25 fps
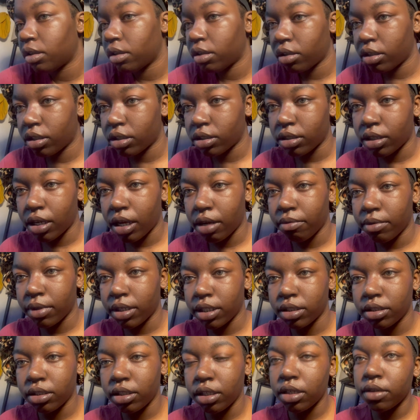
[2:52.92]
That's not what
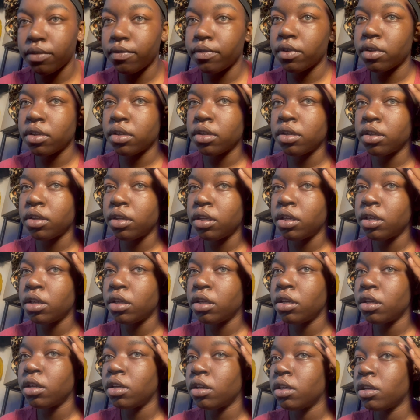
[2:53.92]
it's giving.
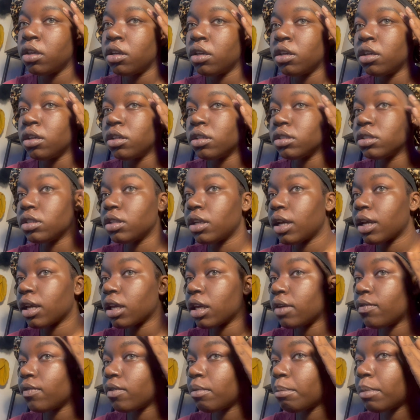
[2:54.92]
It's not
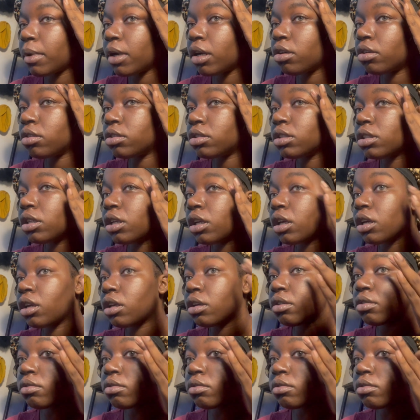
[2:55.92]
giving bold today